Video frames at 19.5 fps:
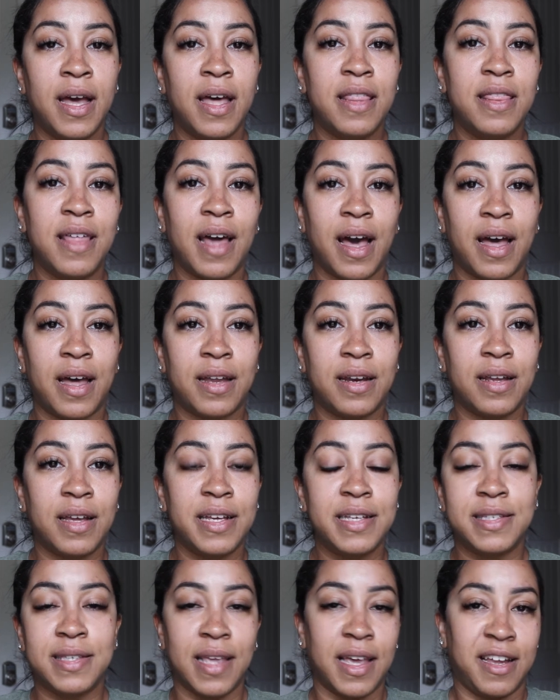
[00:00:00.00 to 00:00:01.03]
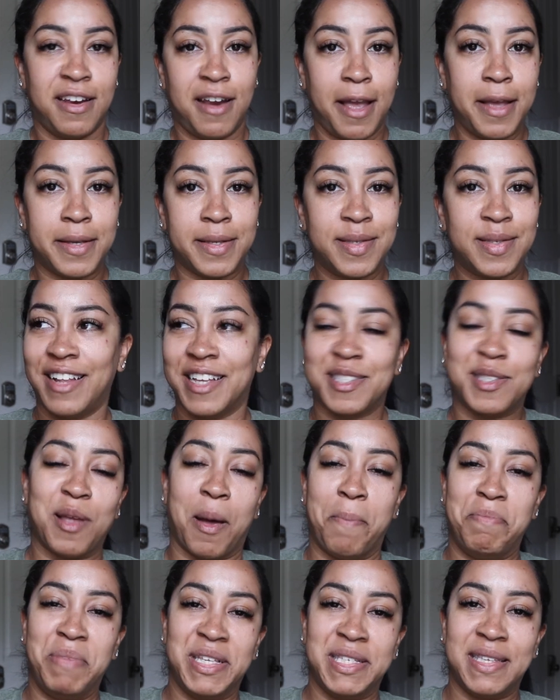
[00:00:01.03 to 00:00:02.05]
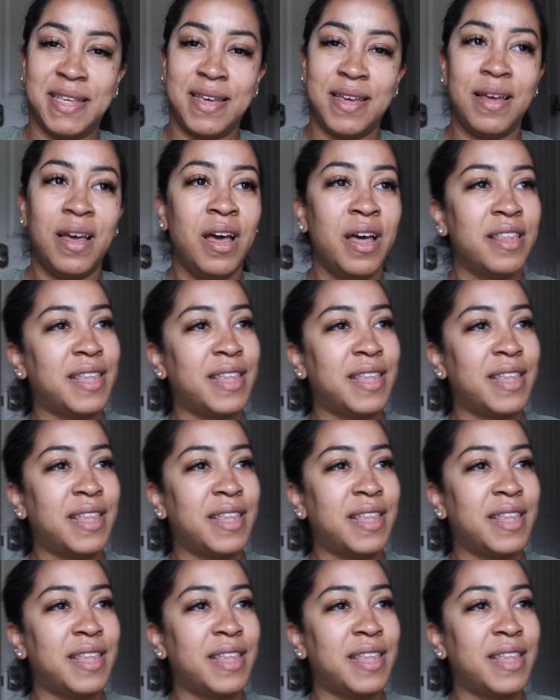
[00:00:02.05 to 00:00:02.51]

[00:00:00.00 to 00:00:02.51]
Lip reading: that is like nice, that's not busy,